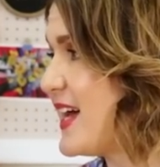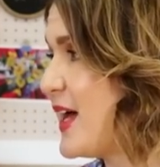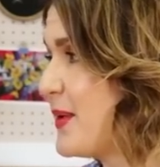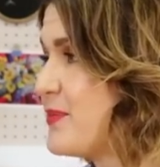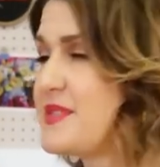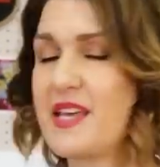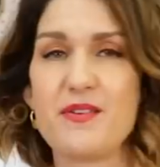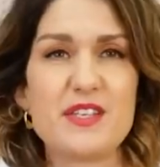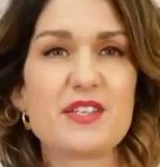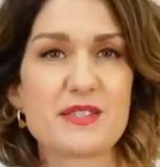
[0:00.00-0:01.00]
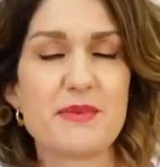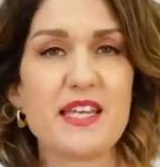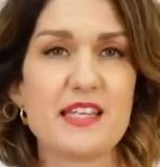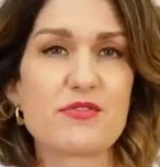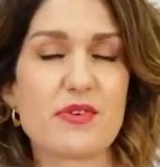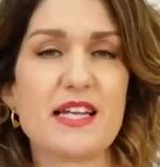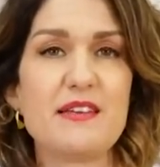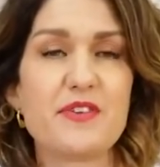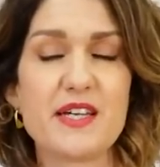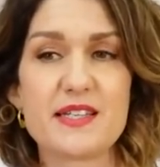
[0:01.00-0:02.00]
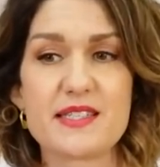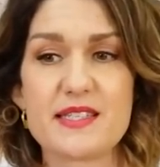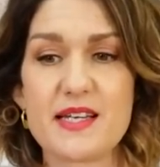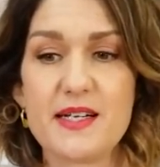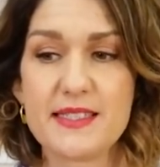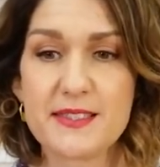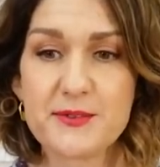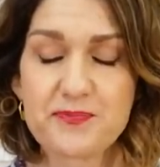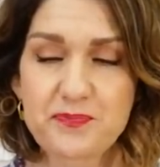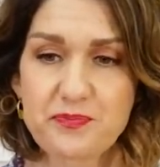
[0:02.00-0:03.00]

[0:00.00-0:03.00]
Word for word: Um, so it does mean it's really versatile.